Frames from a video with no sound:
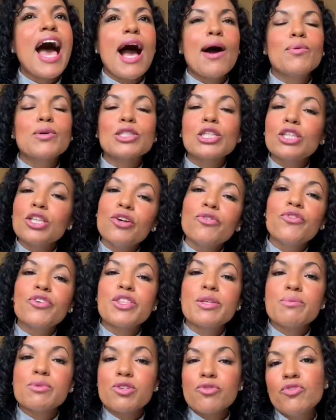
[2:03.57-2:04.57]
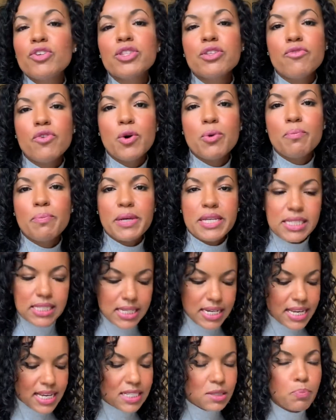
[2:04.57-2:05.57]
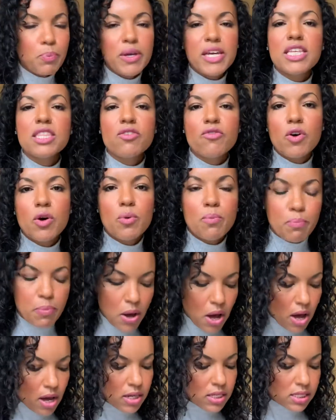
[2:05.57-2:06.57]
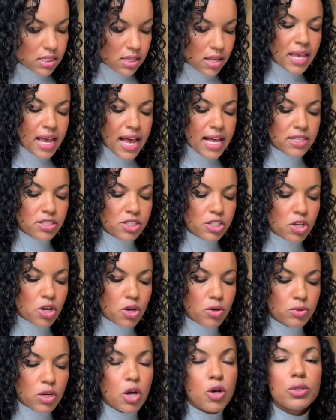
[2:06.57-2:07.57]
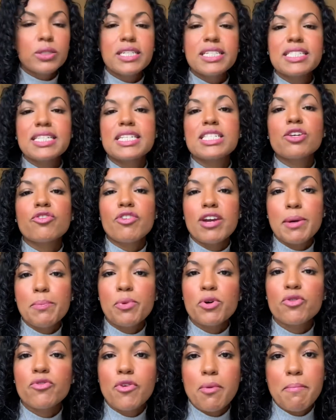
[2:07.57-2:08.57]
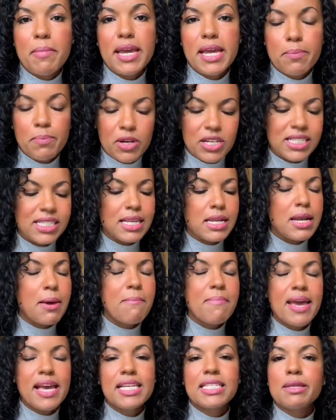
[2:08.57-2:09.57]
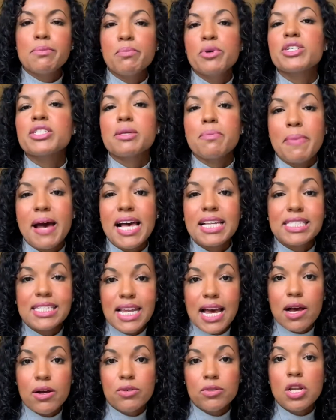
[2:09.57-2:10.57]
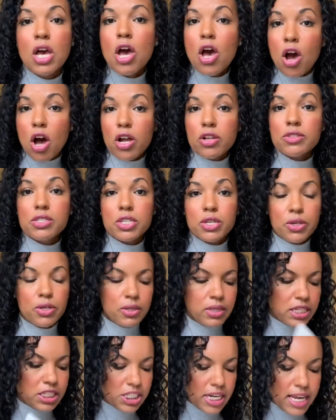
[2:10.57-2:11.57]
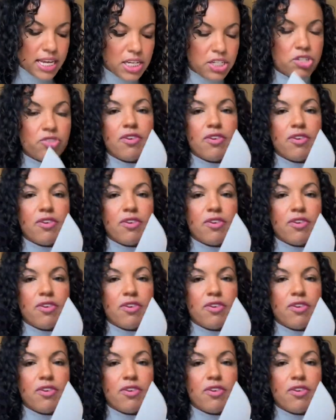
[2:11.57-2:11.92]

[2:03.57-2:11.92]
I would love for them to run their own business, be their own boss. And so not only is this a great book for me, but it's an amazing book to pass down onto Layonie and